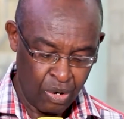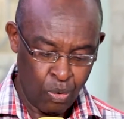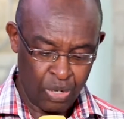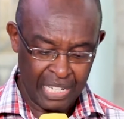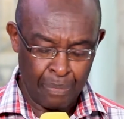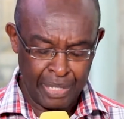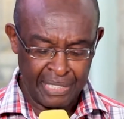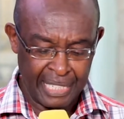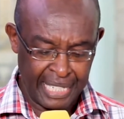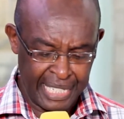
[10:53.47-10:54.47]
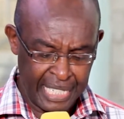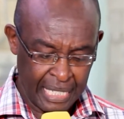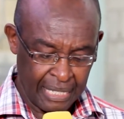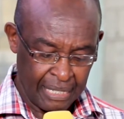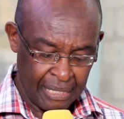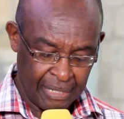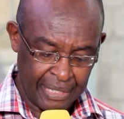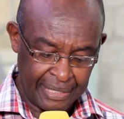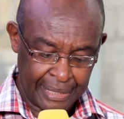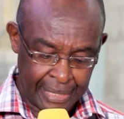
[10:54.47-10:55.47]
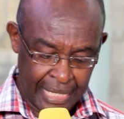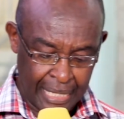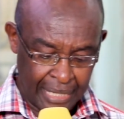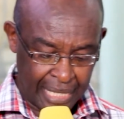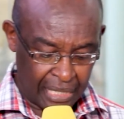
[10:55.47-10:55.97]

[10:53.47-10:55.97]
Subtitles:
What happens again? There's a rigorous